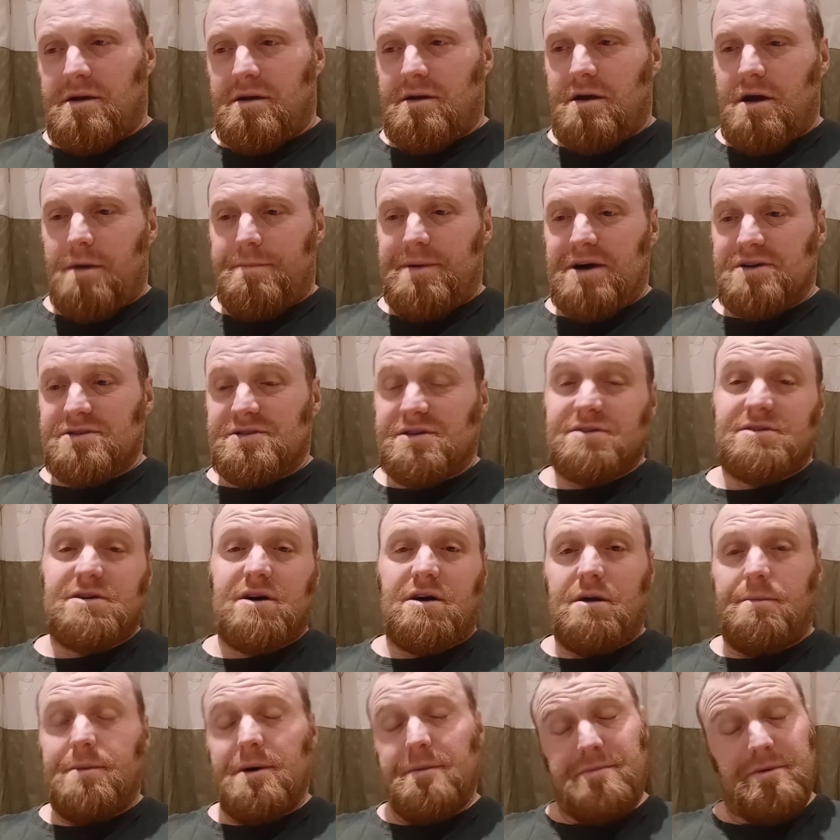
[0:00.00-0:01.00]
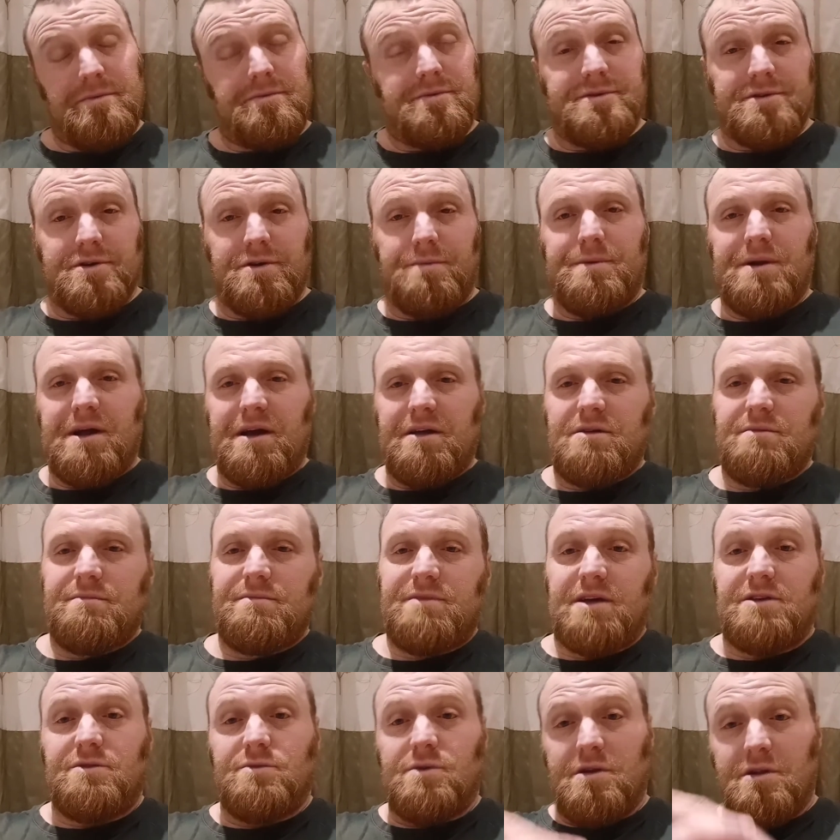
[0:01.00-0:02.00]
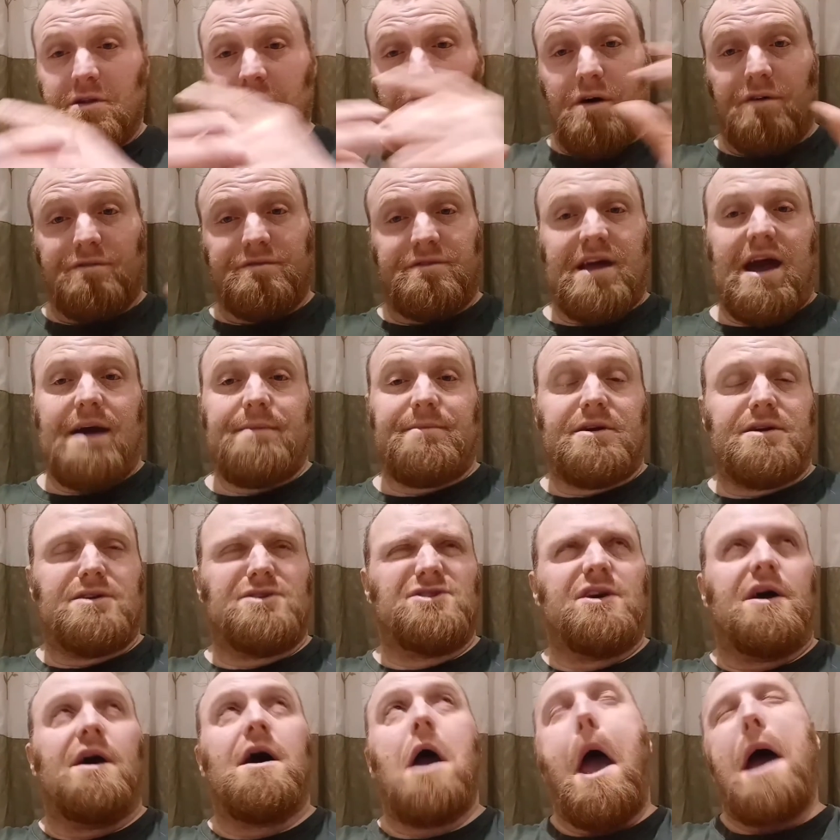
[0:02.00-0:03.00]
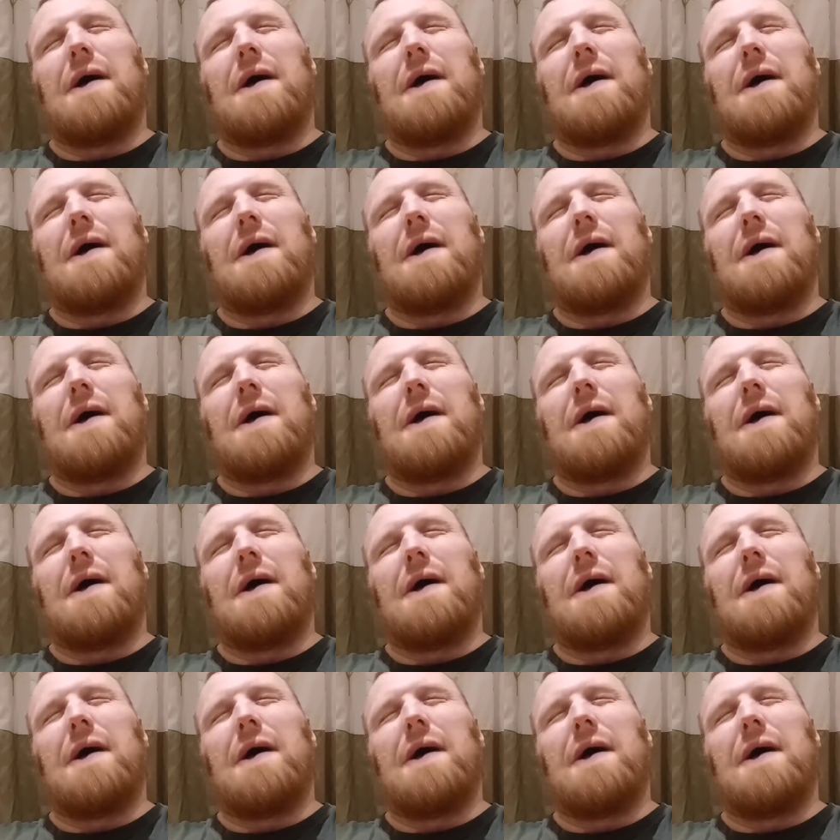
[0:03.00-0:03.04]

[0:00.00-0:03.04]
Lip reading: about Skitarii, about people who do play them, they do a lot of damage